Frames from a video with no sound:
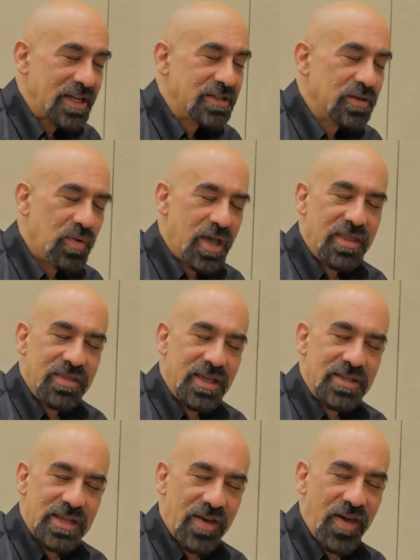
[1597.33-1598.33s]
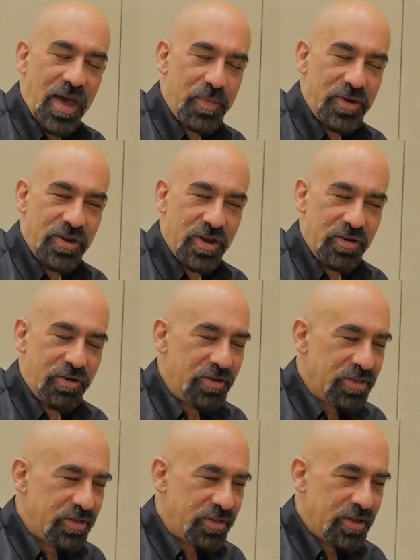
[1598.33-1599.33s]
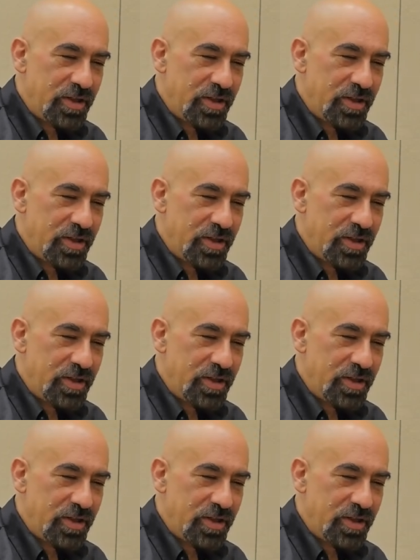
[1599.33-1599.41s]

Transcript: the way things have happened on Earth.